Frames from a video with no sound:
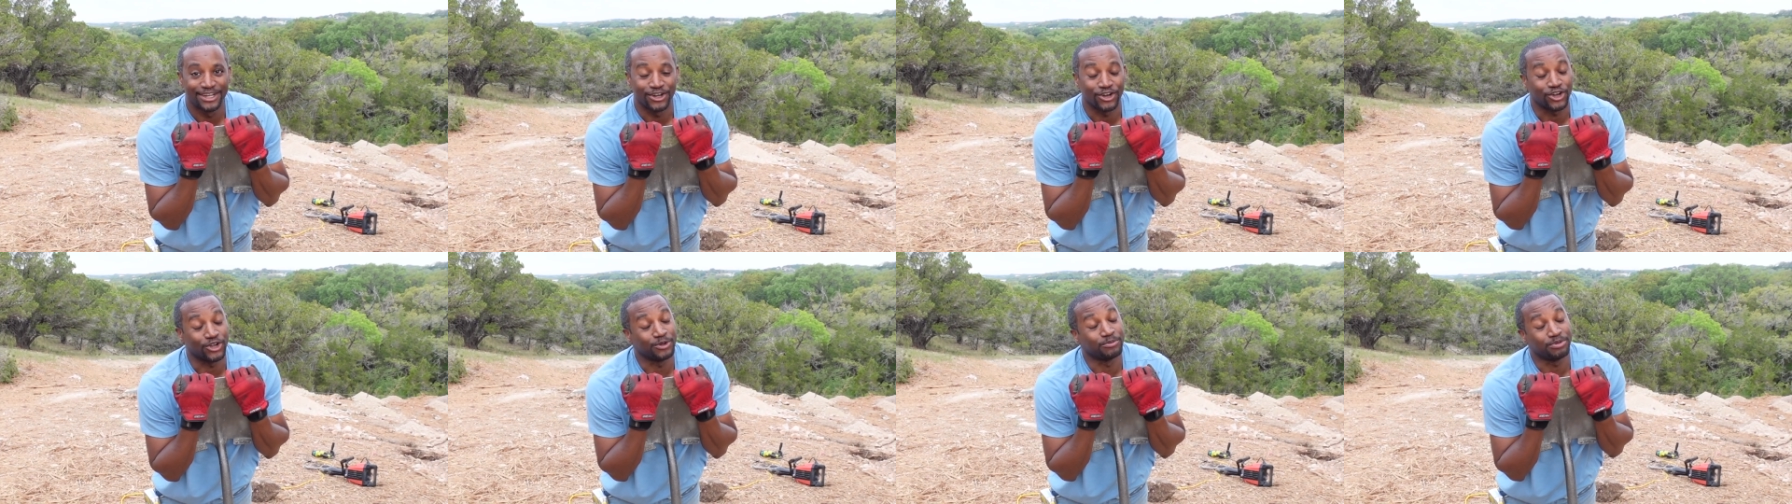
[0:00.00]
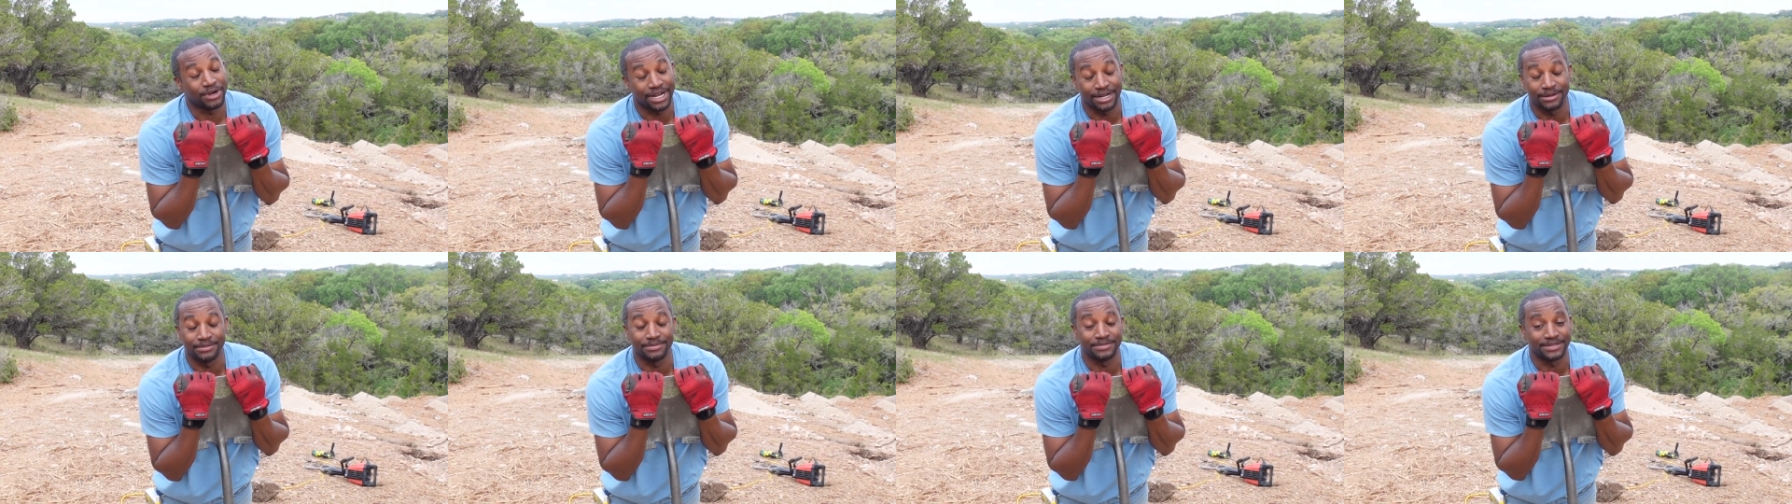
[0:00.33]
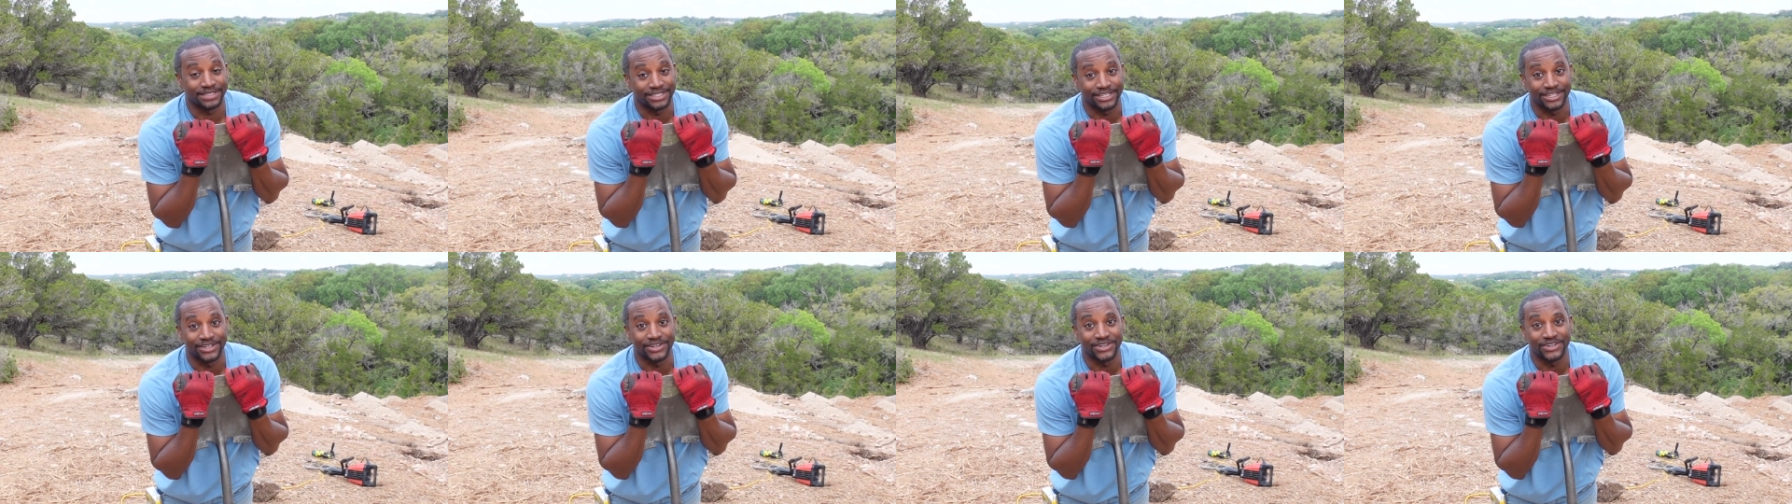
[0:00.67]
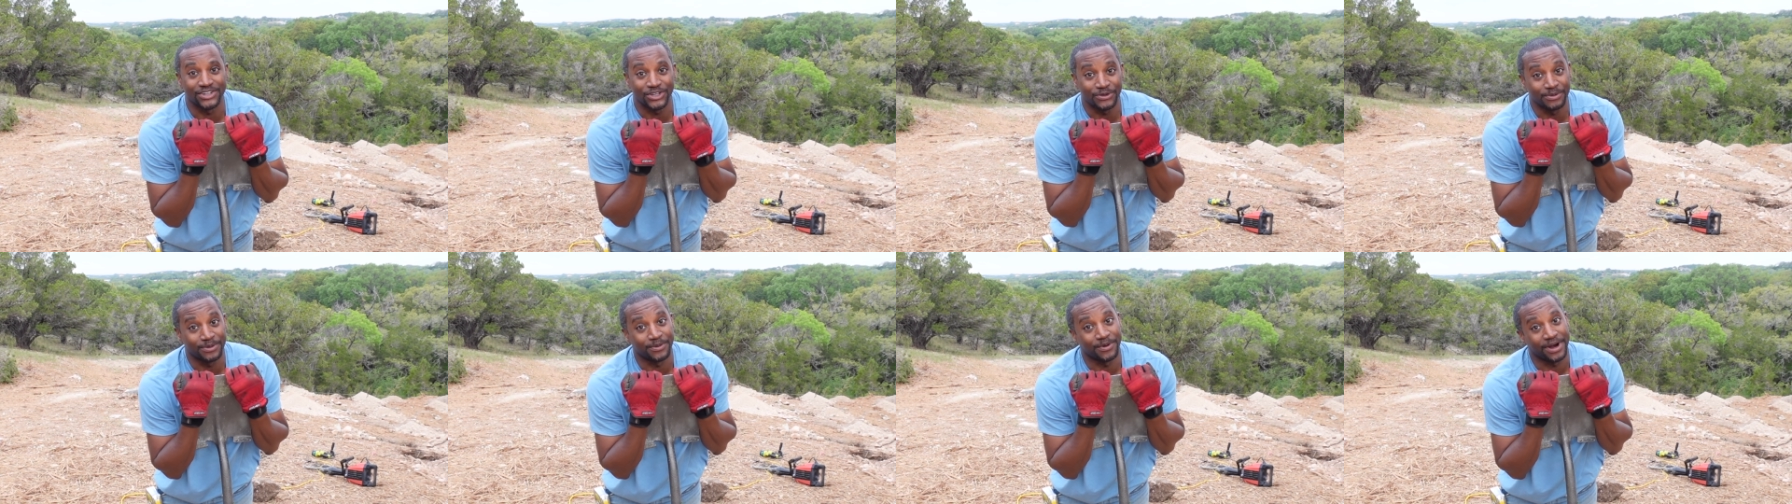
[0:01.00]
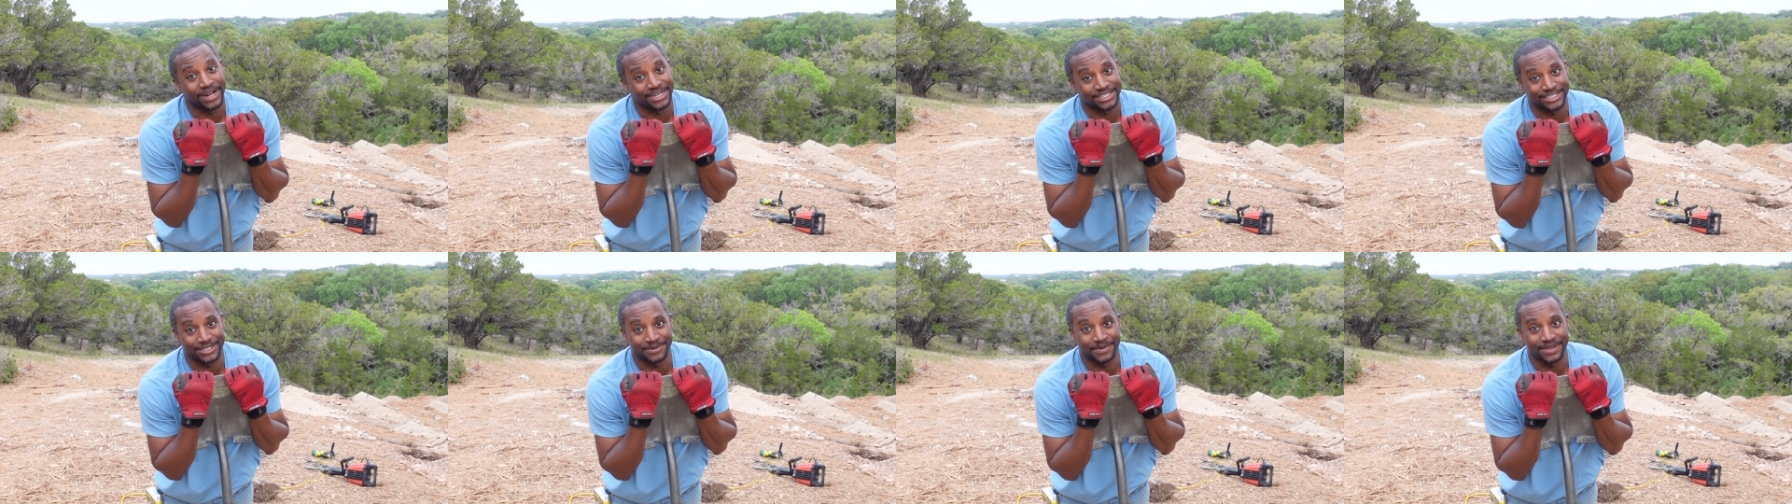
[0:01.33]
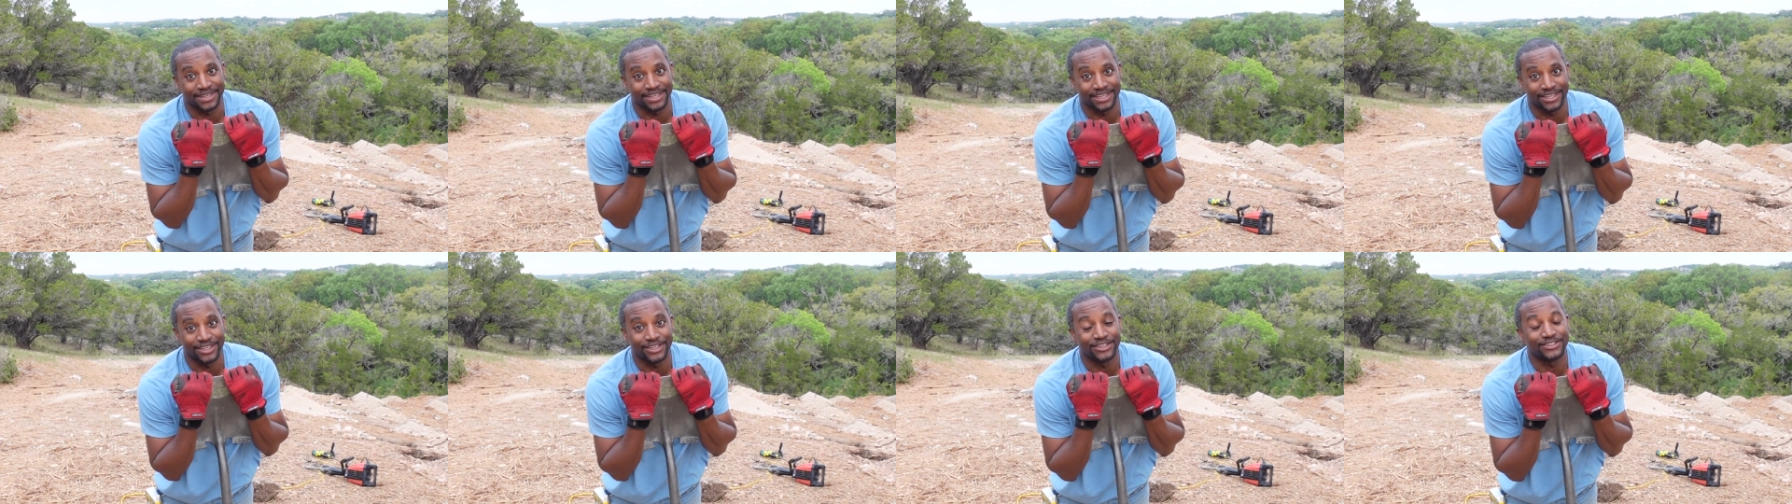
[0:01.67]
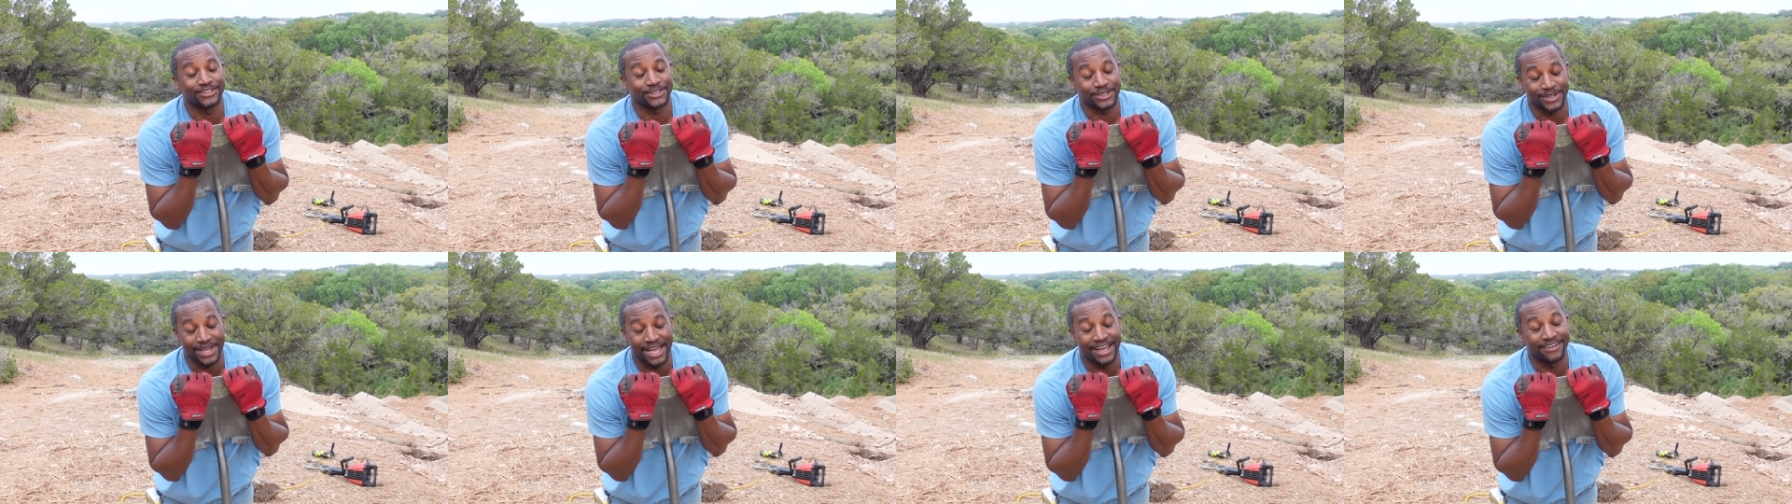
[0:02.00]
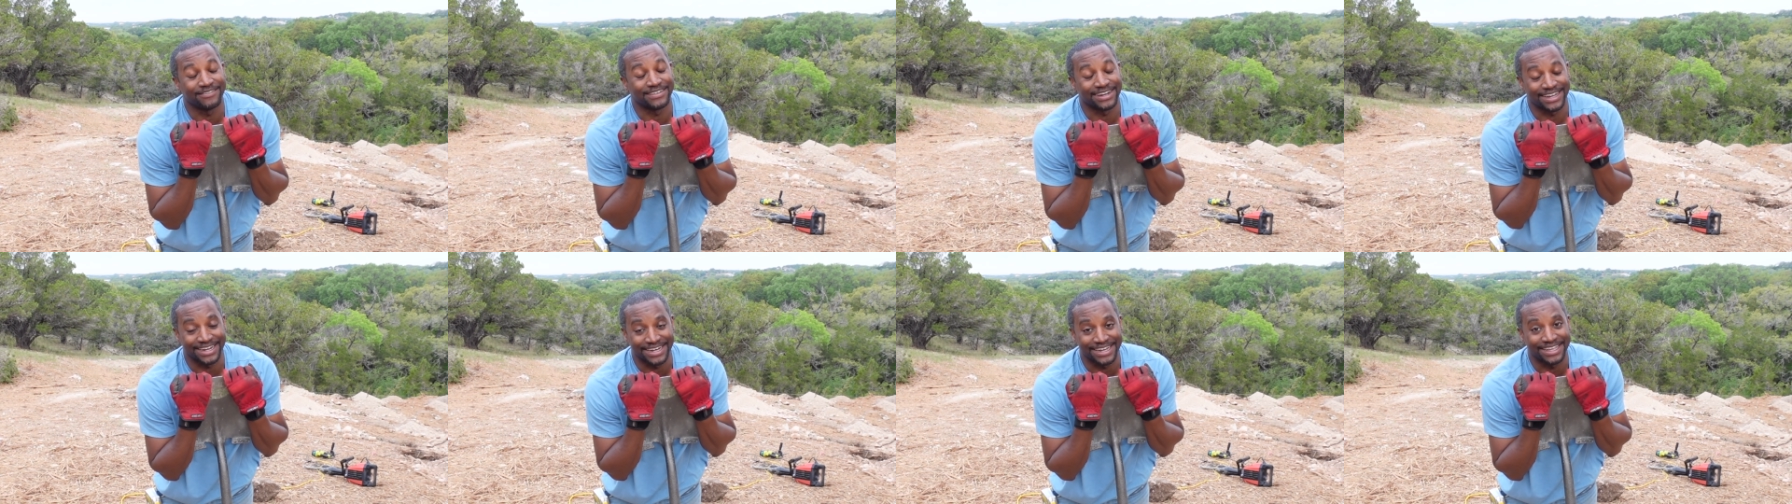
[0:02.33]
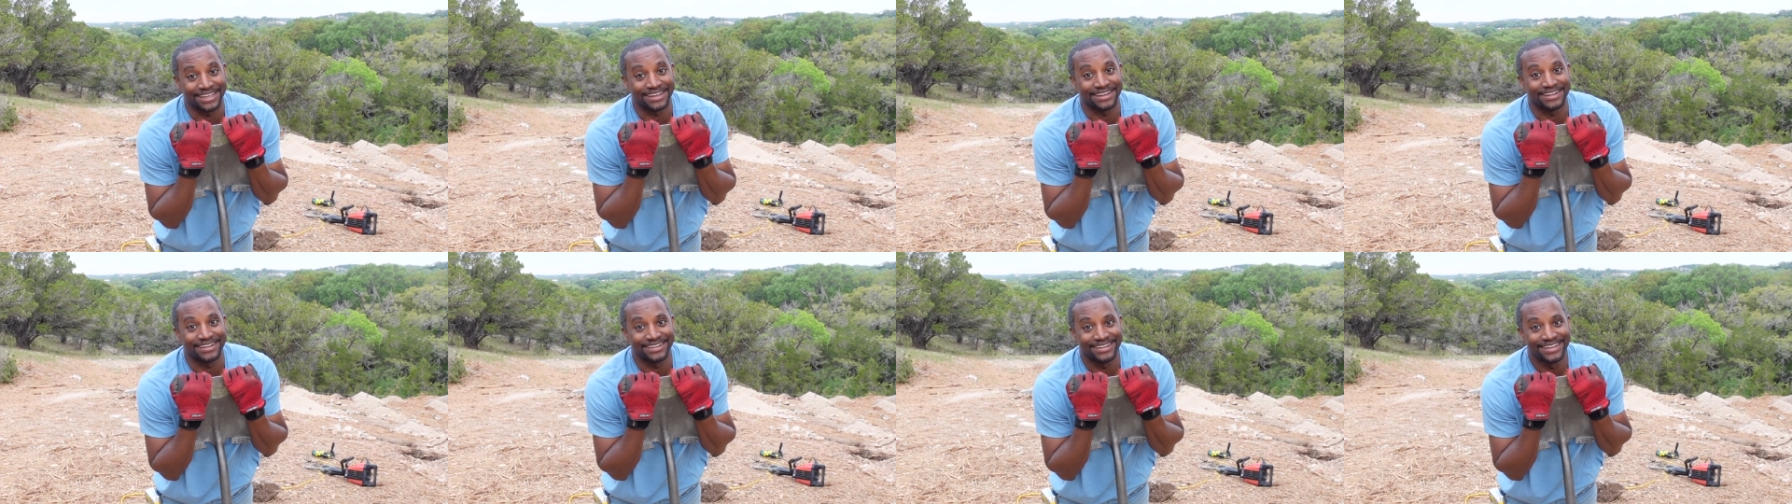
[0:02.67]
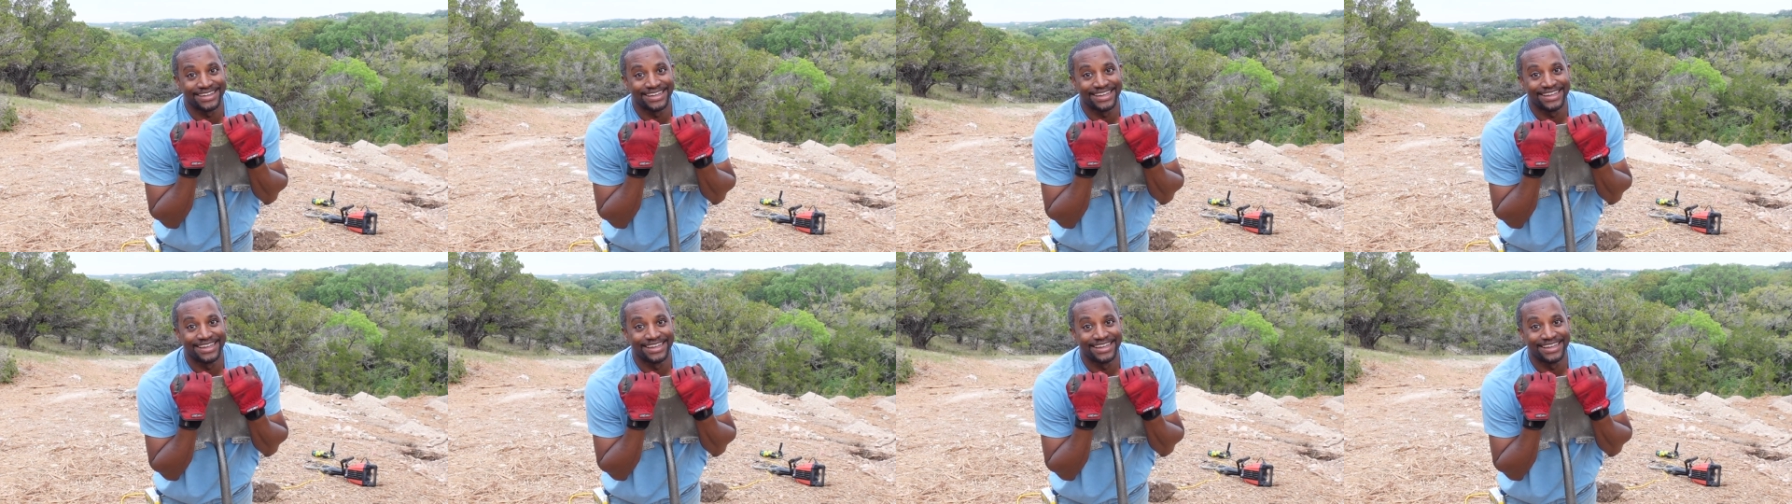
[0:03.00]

or you probably do. You've been watching me, so you have an idea